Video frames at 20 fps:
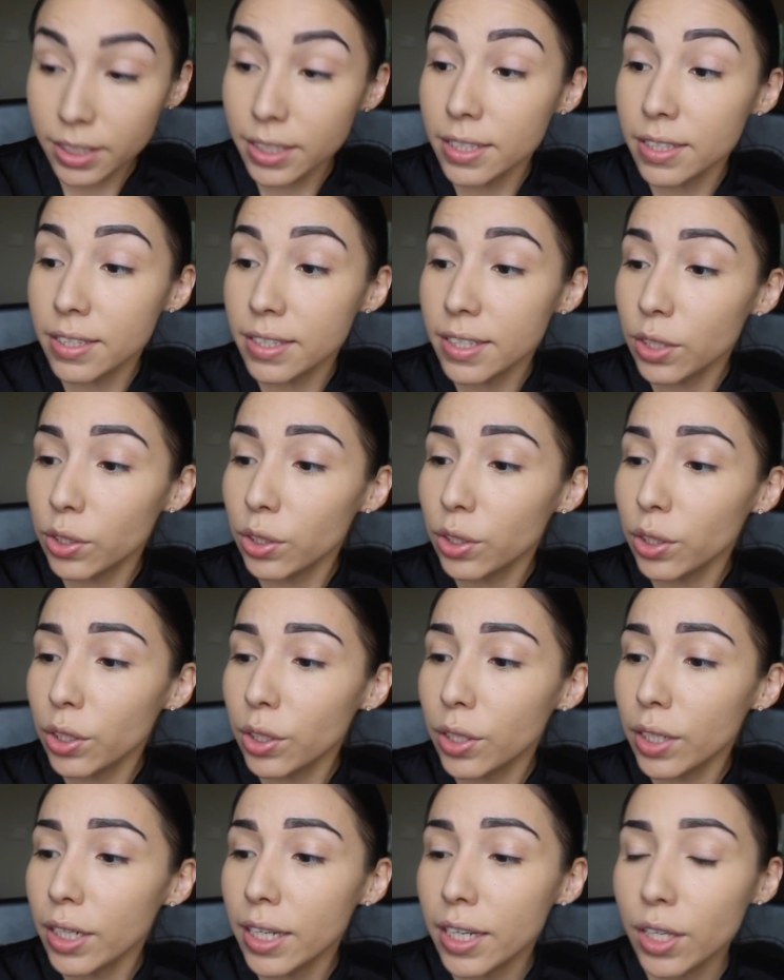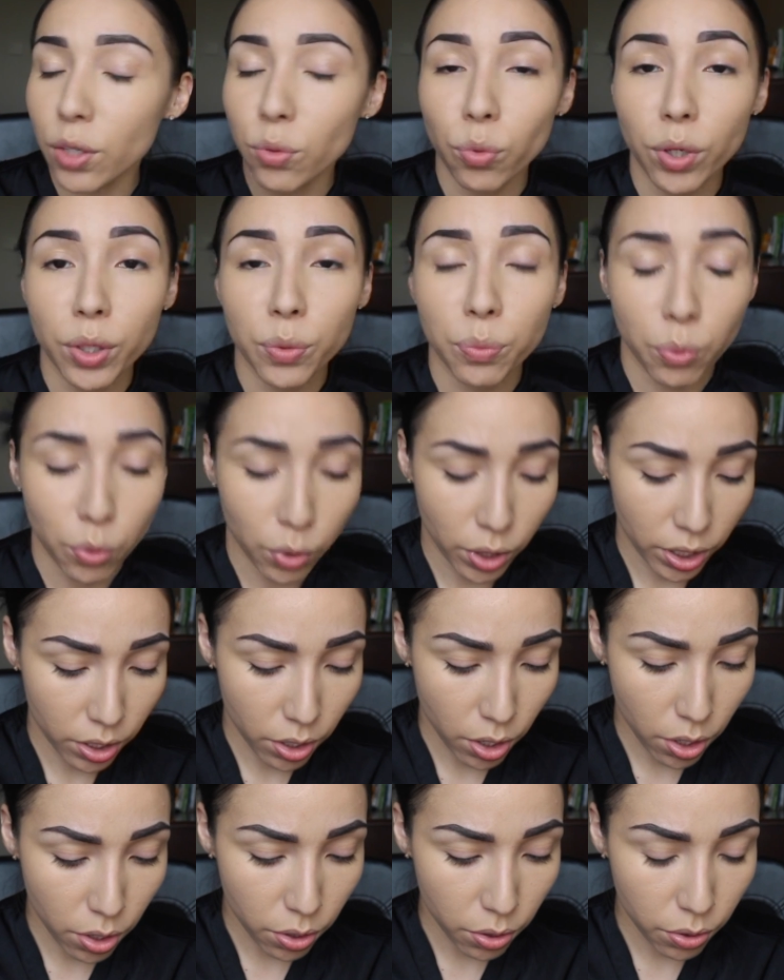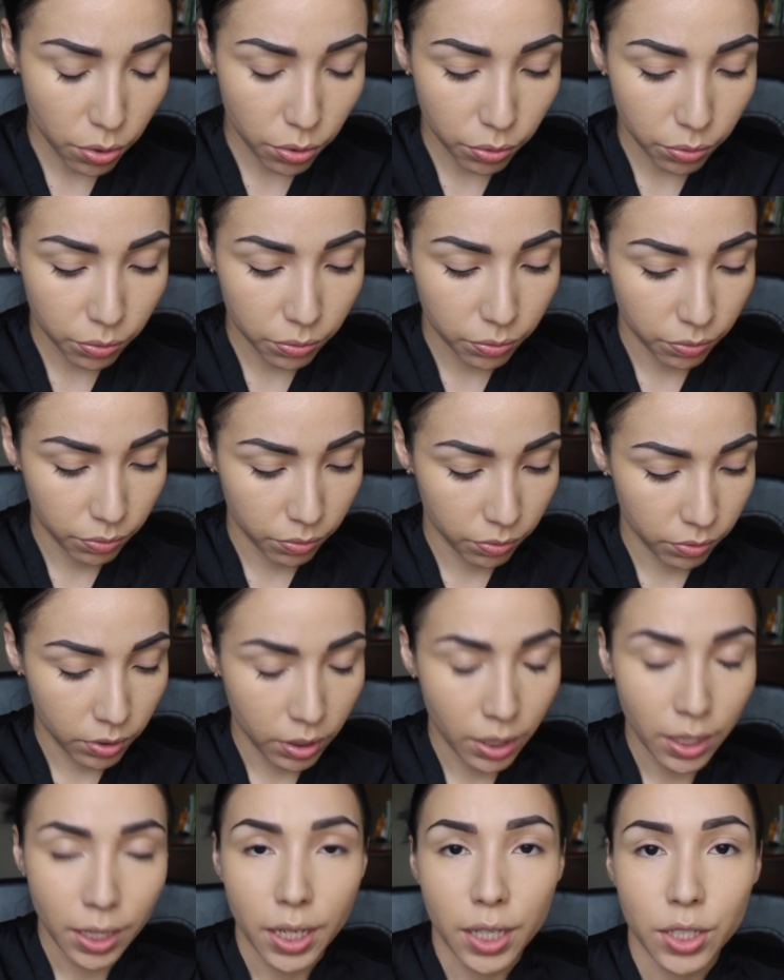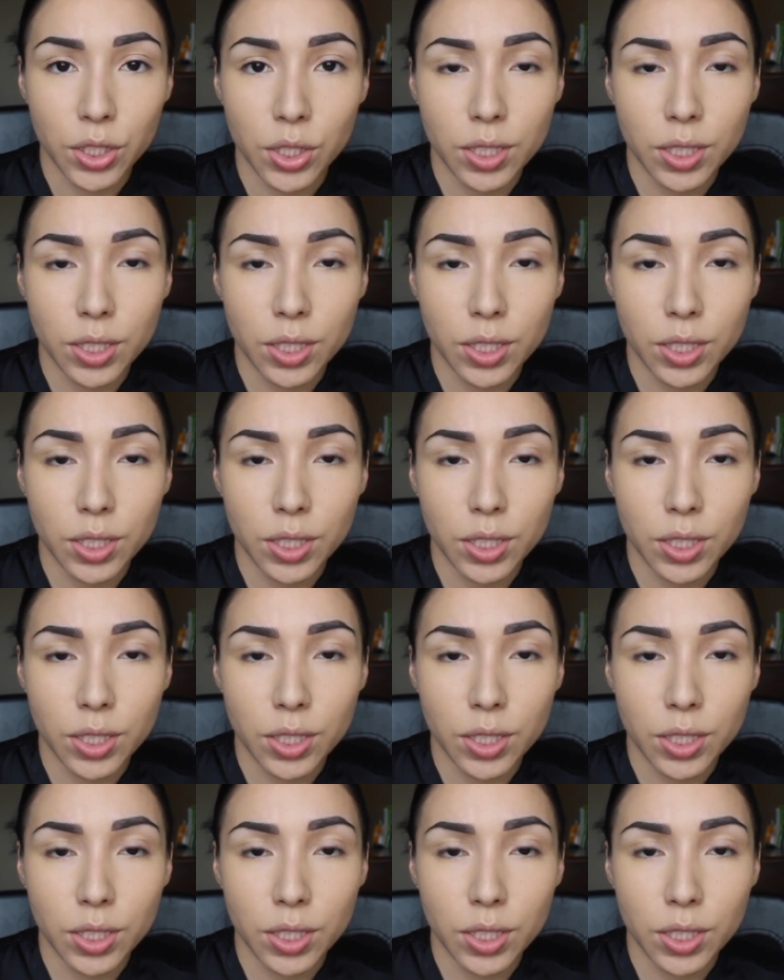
concealer in 1.0.